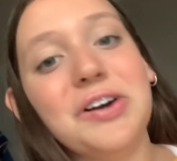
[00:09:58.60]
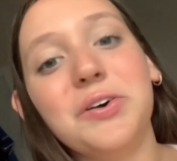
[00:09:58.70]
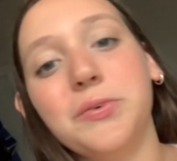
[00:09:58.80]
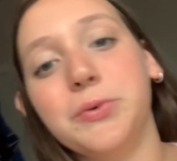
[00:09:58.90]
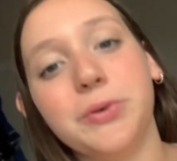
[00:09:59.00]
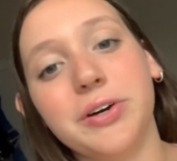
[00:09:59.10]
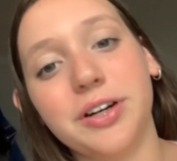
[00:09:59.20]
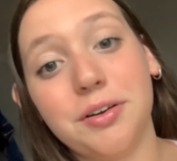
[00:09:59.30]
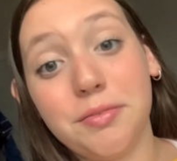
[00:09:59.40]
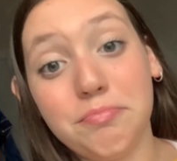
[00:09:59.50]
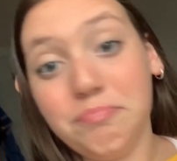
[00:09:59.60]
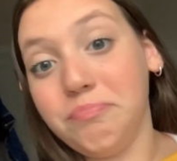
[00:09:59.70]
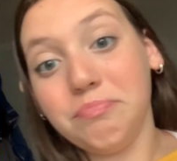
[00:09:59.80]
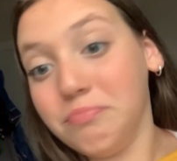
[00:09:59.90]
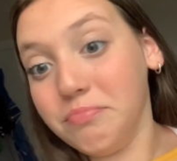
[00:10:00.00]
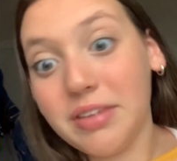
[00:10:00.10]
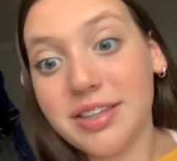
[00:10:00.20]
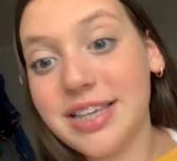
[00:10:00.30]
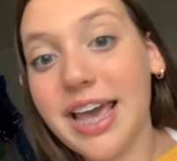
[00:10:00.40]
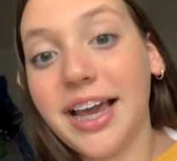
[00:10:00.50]
or
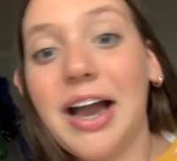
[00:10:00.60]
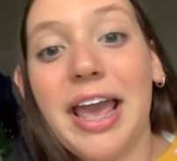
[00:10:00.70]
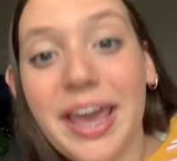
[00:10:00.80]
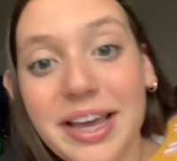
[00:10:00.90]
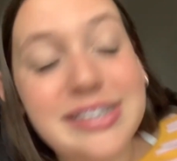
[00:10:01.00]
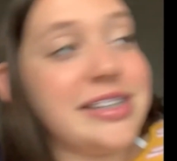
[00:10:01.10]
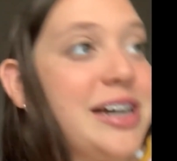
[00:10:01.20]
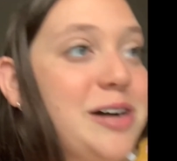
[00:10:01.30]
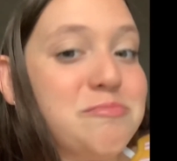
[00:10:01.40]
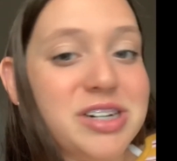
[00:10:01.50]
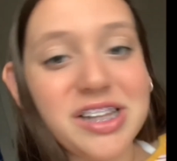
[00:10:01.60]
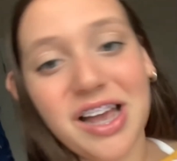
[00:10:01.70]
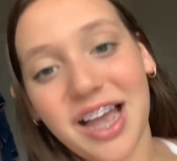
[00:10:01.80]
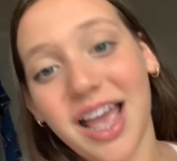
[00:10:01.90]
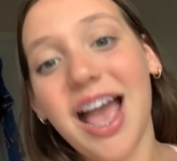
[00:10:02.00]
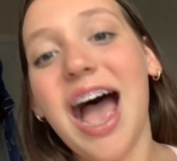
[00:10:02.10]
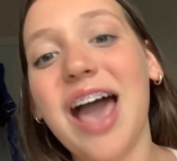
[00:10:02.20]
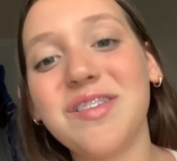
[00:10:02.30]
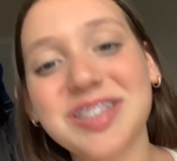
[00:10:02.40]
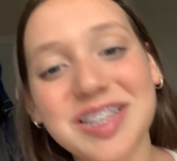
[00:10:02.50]
saying and and um a lot. I was a